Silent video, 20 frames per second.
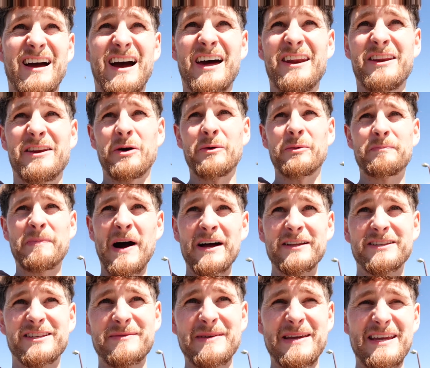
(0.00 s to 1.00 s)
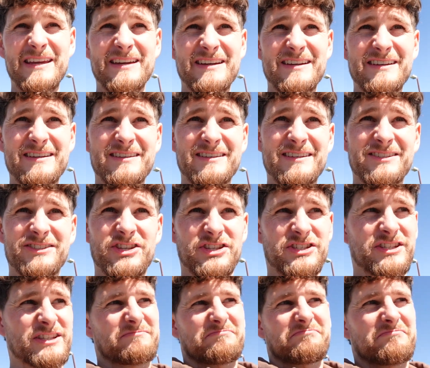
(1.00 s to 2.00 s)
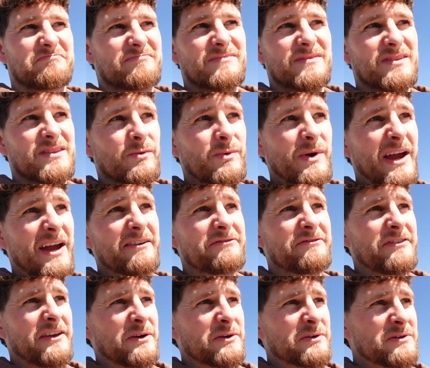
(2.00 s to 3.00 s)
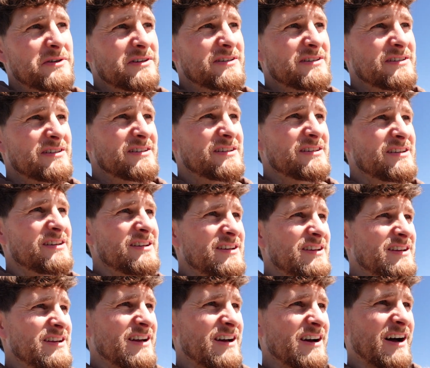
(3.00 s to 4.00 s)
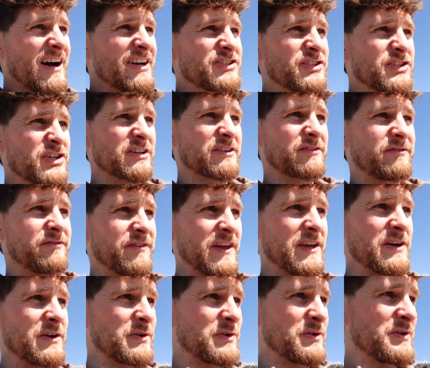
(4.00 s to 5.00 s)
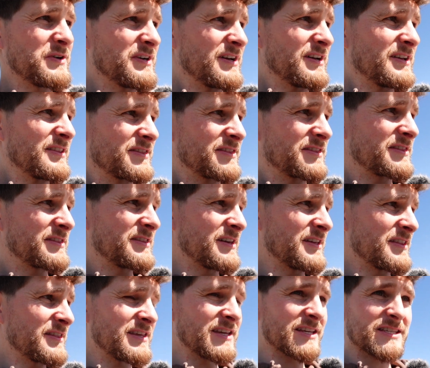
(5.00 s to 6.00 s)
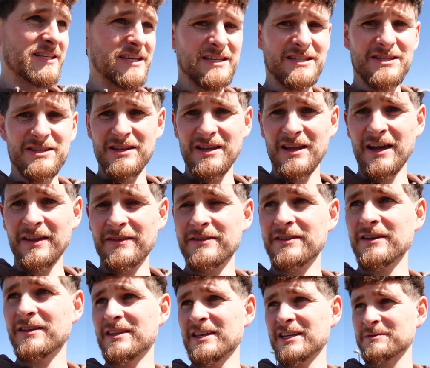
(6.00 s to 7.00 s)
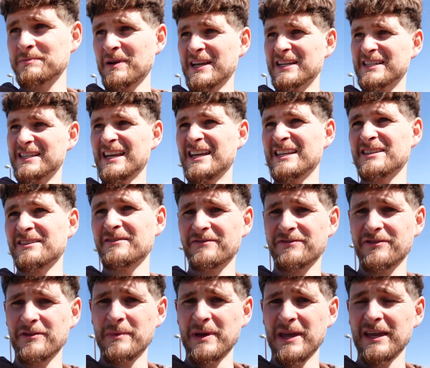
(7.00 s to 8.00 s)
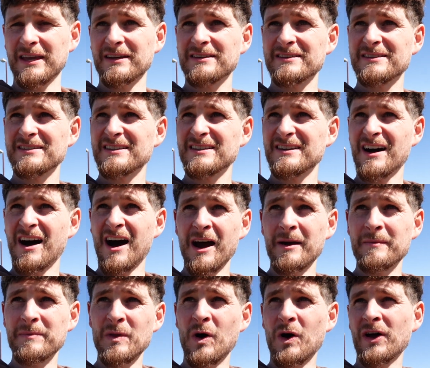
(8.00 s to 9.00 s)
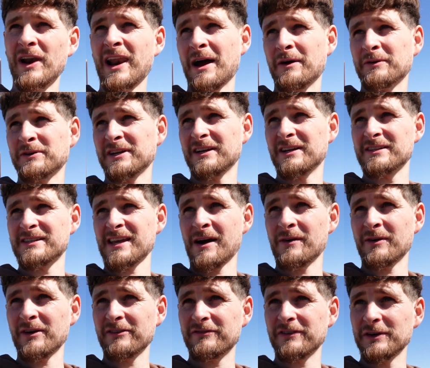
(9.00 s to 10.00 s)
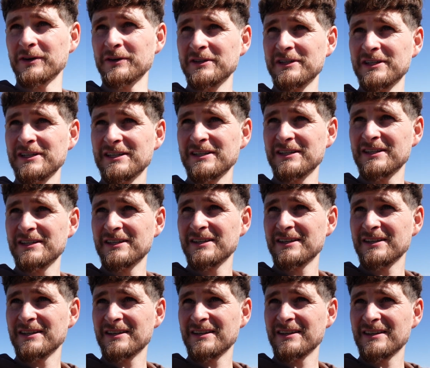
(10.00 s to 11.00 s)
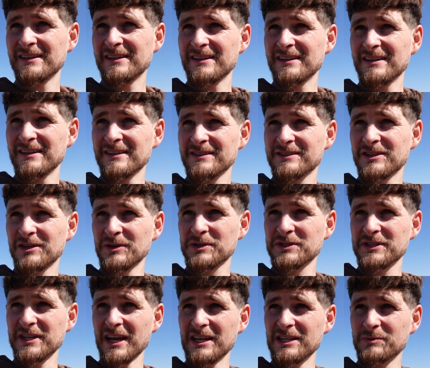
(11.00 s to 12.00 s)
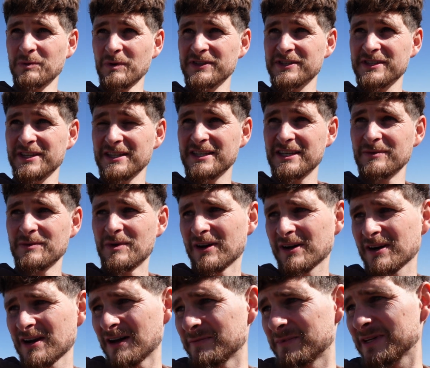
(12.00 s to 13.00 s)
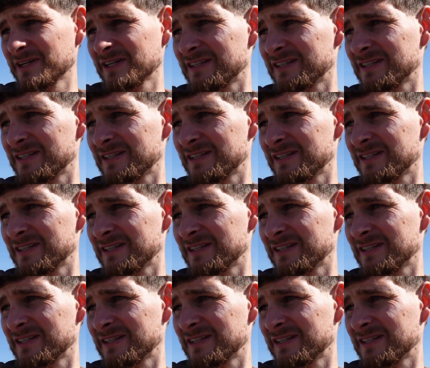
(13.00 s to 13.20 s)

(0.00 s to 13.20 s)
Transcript: I don't know, part of me, just the way I feel, I just feel that this place isn't for me. I'm not allowed here is how I feel. 2 states, 1 city, 1 club.